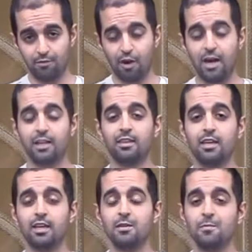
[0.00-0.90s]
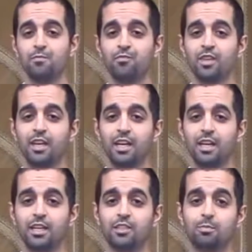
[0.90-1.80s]
for anything,
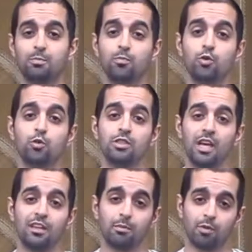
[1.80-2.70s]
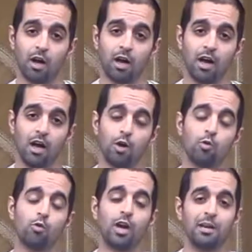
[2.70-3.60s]
is you say the bracha
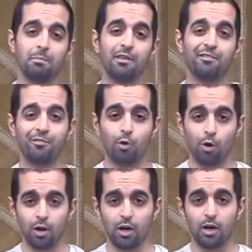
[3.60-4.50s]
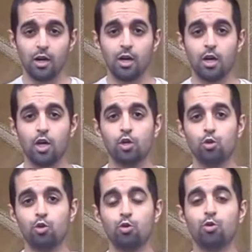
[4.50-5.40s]
right before
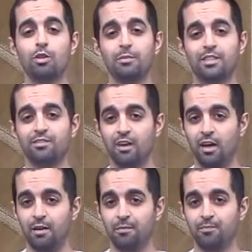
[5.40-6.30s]
you do the mitzvah.